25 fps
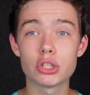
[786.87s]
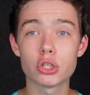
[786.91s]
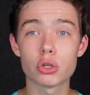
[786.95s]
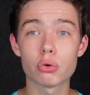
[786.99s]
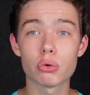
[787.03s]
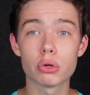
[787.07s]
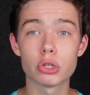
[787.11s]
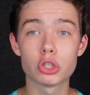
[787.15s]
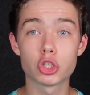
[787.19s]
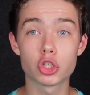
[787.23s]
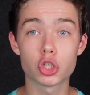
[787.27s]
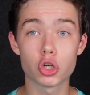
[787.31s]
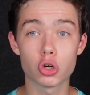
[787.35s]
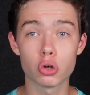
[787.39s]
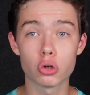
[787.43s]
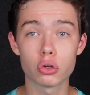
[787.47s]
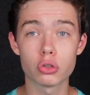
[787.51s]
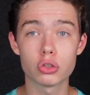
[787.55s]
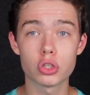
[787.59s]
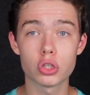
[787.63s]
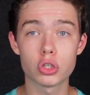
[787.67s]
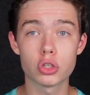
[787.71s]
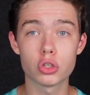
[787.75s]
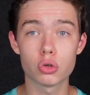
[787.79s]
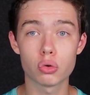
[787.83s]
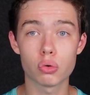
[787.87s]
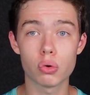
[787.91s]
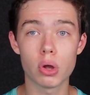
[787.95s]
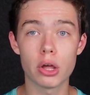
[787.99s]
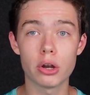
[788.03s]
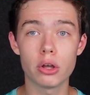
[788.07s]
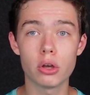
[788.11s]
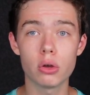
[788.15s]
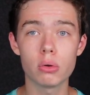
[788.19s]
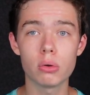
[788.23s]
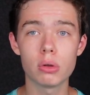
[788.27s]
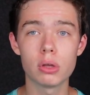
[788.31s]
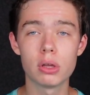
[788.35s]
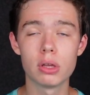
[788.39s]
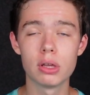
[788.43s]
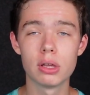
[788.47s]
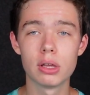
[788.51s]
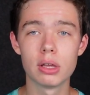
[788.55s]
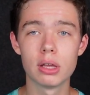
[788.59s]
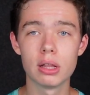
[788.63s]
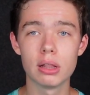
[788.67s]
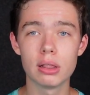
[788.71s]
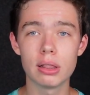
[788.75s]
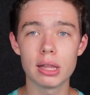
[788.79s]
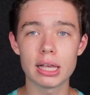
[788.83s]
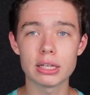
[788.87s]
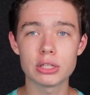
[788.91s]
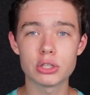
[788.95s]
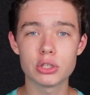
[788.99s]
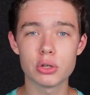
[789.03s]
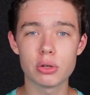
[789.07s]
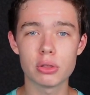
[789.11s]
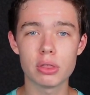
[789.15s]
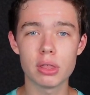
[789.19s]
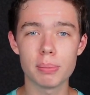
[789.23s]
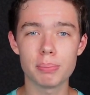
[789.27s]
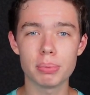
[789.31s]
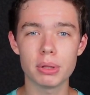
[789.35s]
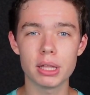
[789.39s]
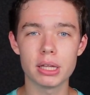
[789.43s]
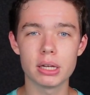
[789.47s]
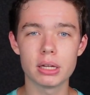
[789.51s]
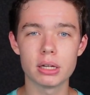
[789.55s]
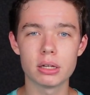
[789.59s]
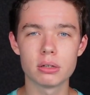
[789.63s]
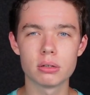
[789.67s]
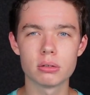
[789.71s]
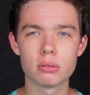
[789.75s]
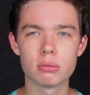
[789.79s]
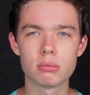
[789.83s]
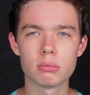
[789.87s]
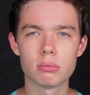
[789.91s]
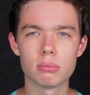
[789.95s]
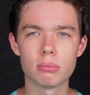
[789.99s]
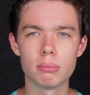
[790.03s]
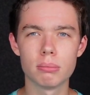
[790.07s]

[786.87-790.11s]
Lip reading: to return to Toronto. Last year, they played in,